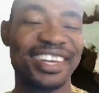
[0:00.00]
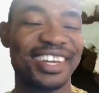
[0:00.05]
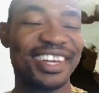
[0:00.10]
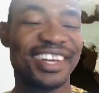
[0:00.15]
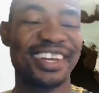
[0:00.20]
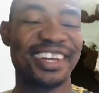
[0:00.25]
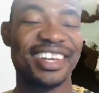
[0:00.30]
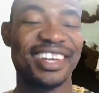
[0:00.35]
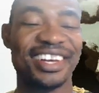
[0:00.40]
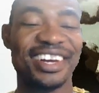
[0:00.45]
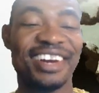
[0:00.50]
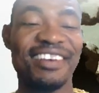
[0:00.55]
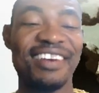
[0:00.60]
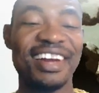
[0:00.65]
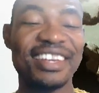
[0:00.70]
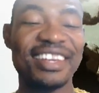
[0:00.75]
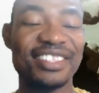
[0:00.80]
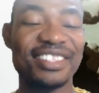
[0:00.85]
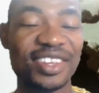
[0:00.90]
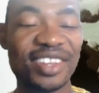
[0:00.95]
All right. So
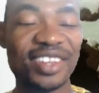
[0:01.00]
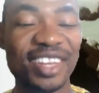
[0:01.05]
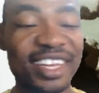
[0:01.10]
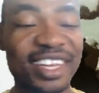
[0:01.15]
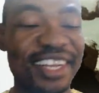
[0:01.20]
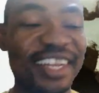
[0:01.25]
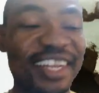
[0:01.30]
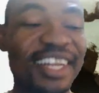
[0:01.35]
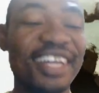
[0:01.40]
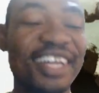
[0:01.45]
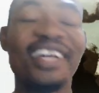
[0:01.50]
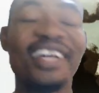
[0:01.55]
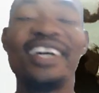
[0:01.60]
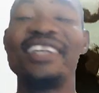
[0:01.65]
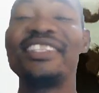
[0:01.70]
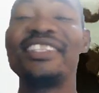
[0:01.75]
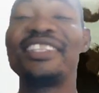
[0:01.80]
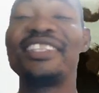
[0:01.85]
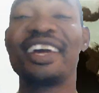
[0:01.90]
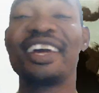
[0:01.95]
the
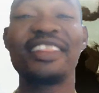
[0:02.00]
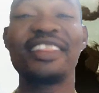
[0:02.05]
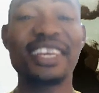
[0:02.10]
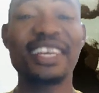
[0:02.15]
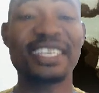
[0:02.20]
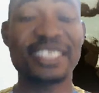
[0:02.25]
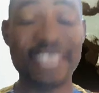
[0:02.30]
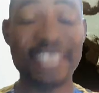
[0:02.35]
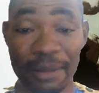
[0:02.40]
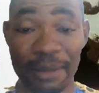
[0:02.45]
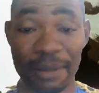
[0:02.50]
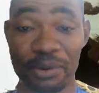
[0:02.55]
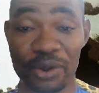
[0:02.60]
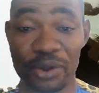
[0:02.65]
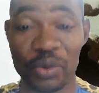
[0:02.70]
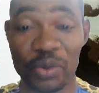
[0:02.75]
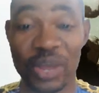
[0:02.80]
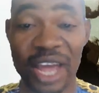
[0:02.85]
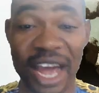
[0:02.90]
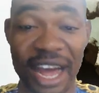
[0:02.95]
other example we
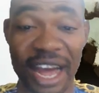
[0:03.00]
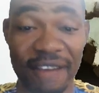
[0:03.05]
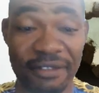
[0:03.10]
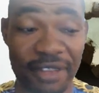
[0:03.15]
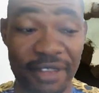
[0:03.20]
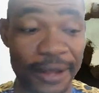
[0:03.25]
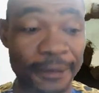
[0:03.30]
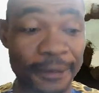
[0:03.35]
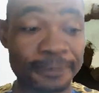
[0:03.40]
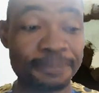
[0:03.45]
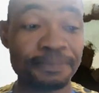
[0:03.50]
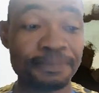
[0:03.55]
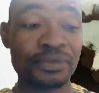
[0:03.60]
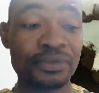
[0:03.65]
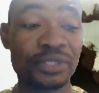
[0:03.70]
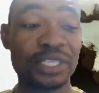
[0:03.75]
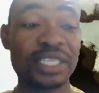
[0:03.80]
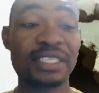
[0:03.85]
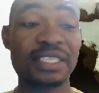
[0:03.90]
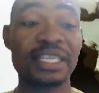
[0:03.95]
have here is,
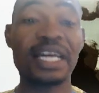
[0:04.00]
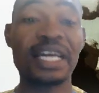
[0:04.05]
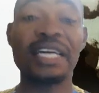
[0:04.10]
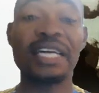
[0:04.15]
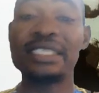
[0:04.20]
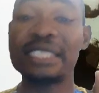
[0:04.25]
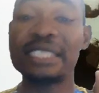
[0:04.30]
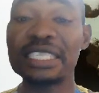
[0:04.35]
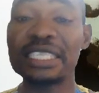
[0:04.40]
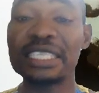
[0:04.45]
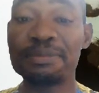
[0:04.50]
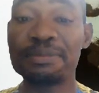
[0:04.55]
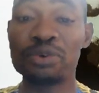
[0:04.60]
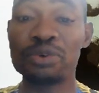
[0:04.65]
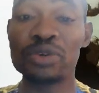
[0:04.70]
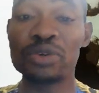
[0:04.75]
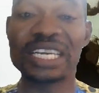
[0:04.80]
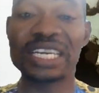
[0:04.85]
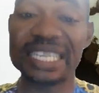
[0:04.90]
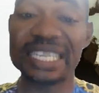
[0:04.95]
this book
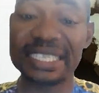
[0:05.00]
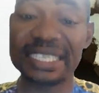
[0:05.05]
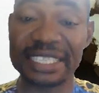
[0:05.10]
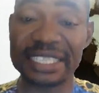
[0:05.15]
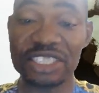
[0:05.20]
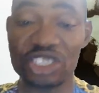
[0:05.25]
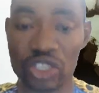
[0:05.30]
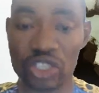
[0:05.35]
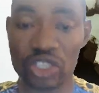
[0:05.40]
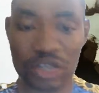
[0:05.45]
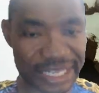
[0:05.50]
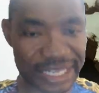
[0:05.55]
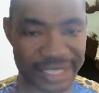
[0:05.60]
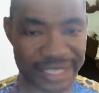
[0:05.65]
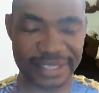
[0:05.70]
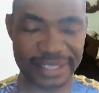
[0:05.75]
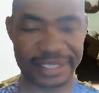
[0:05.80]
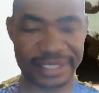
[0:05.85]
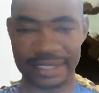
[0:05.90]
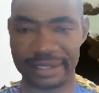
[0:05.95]
is interesting.
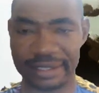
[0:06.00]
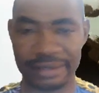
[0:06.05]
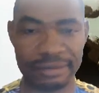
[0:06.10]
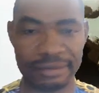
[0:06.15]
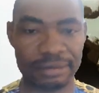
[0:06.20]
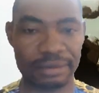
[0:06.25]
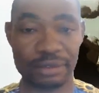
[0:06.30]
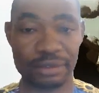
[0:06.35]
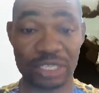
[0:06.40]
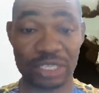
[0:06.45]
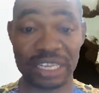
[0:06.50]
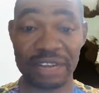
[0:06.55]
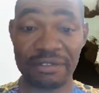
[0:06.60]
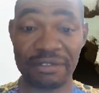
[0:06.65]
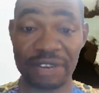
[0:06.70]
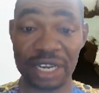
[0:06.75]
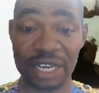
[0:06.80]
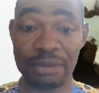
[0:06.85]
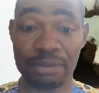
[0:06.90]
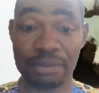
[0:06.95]
You must have read a
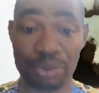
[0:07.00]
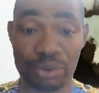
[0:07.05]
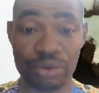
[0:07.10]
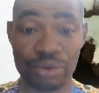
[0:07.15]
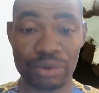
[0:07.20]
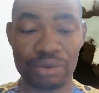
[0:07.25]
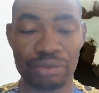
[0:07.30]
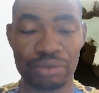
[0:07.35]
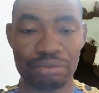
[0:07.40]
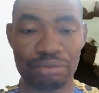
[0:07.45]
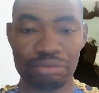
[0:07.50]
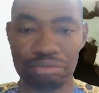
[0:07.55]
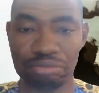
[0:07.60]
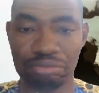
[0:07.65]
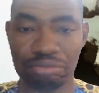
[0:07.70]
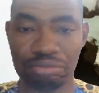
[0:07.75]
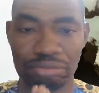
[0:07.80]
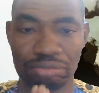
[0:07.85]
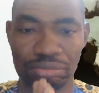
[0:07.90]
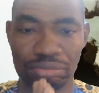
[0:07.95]
book,
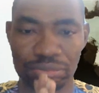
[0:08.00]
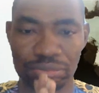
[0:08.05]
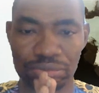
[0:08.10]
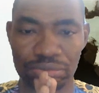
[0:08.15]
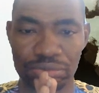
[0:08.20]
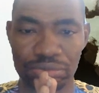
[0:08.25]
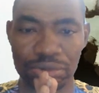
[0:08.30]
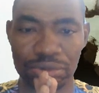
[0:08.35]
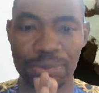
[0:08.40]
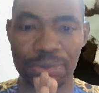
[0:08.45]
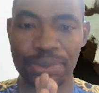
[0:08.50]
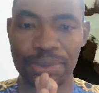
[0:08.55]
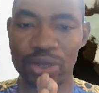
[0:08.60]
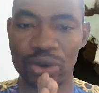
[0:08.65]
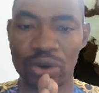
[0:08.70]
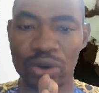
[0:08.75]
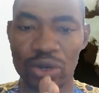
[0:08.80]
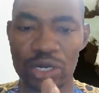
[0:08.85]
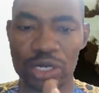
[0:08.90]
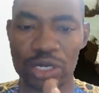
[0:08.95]
maybe a godly
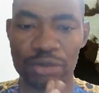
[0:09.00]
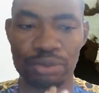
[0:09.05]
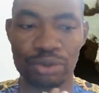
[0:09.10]
book,